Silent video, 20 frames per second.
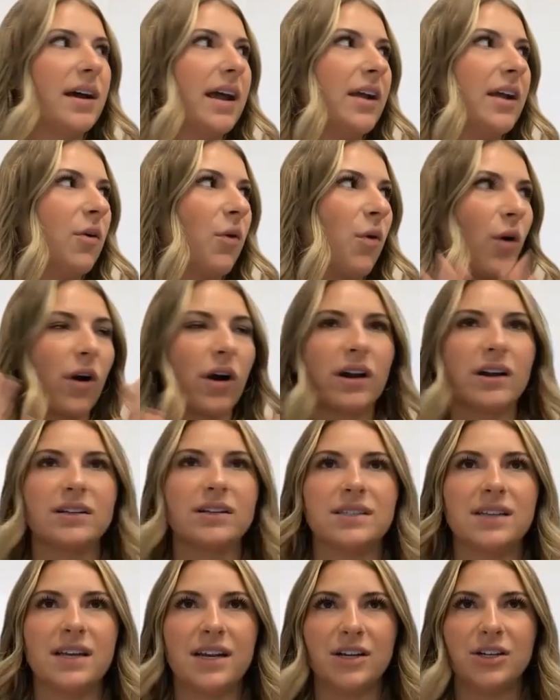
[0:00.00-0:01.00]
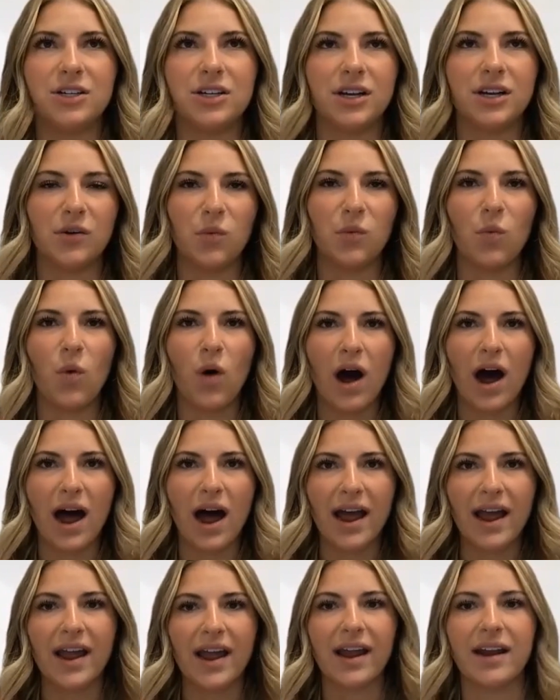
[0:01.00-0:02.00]
an
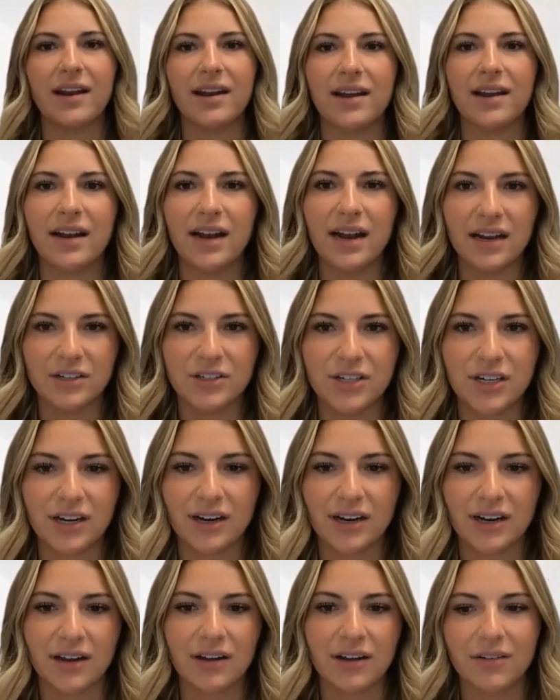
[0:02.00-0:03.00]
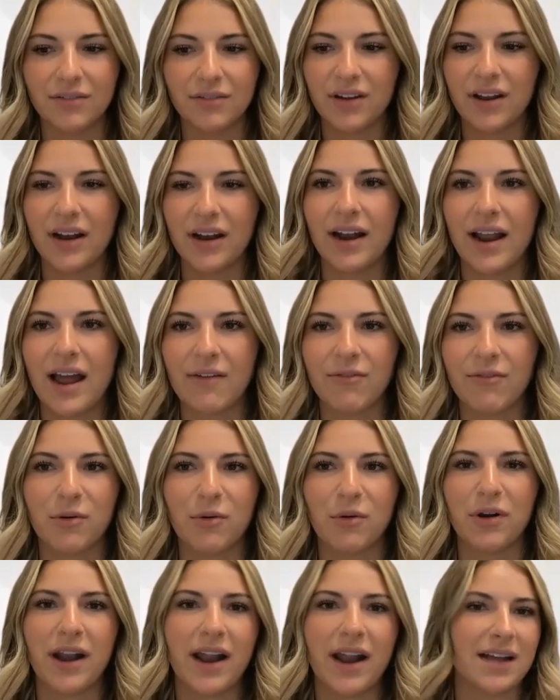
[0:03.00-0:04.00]
organization-wide initiative, and
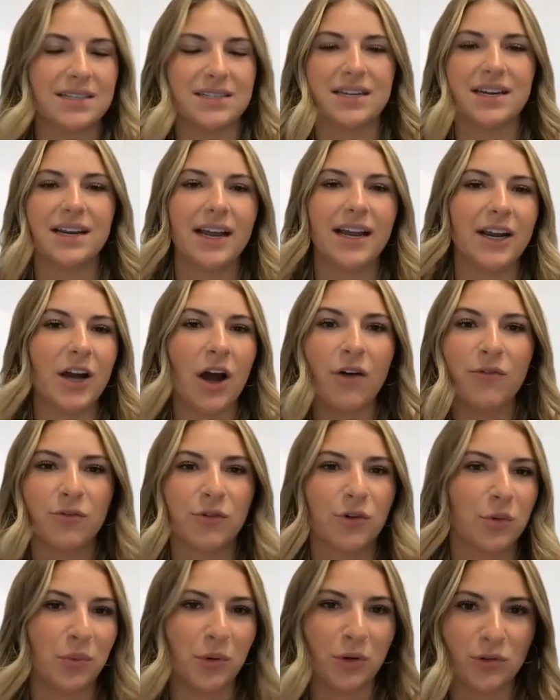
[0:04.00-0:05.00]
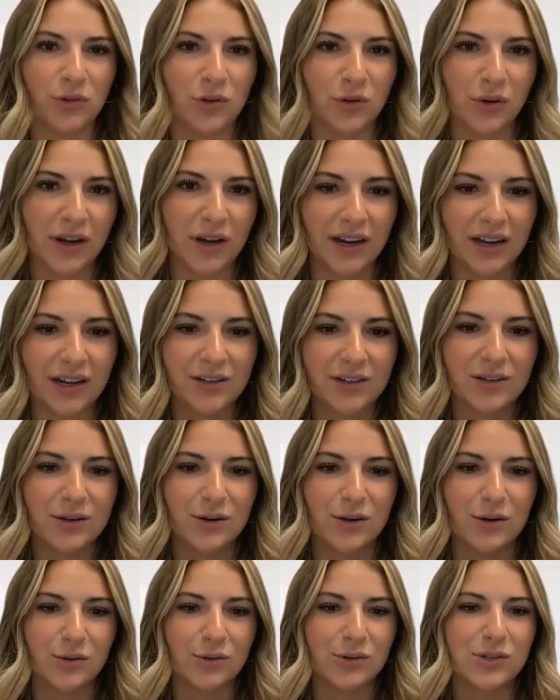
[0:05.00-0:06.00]
everyone has to get comfortable doing it
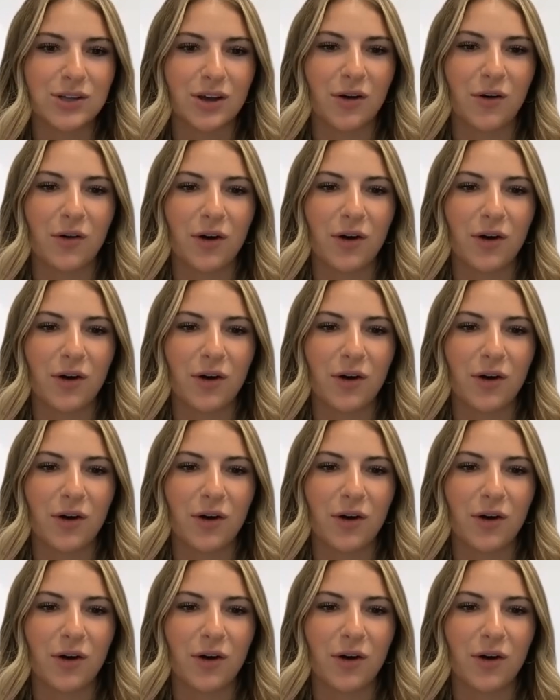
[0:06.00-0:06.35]
too. So